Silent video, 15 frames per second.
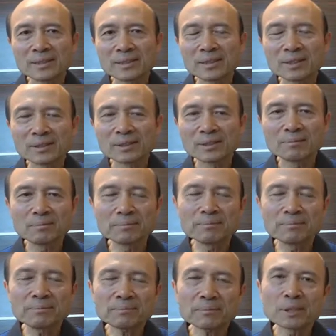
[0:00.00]
you know, the
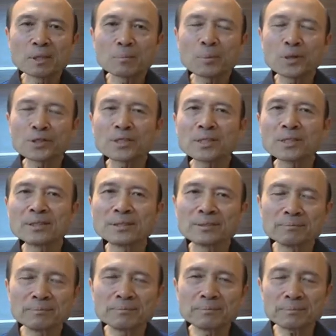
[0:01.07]
the person
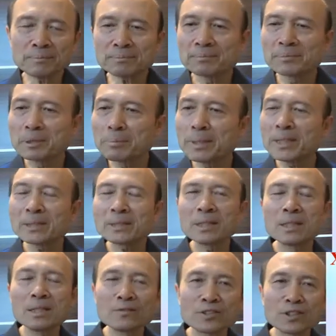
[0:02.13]
being
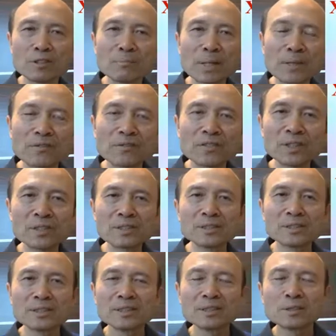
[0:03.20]
delivered might
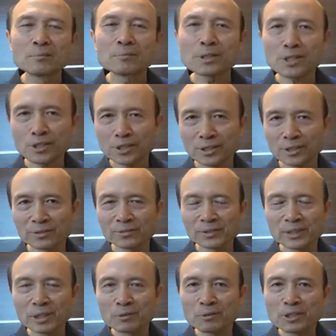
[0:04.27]
feel pressure
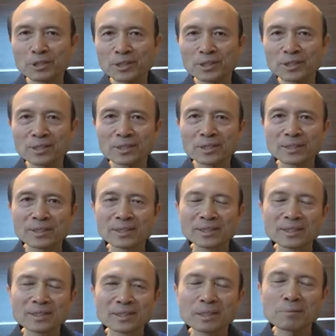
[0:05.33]
if we just
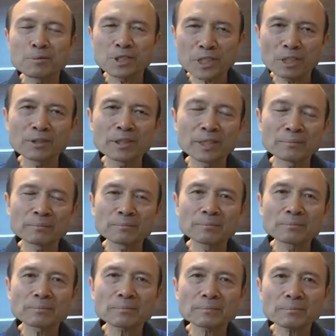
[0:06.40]
keep shouting.
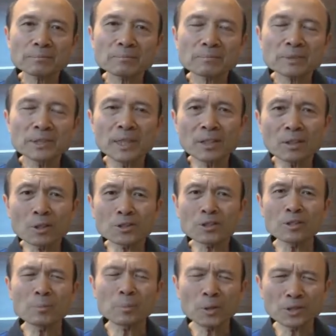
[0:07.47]
And
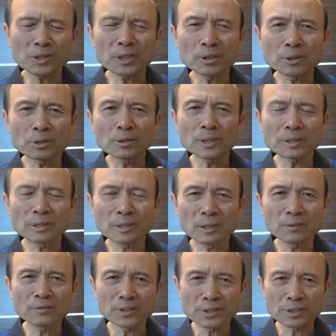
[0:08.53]
also the person doing
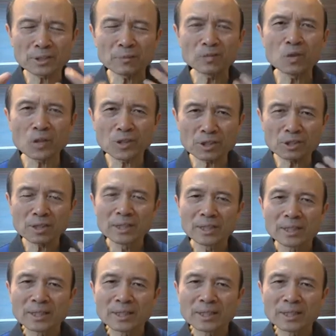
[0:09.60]
deliverance, the voice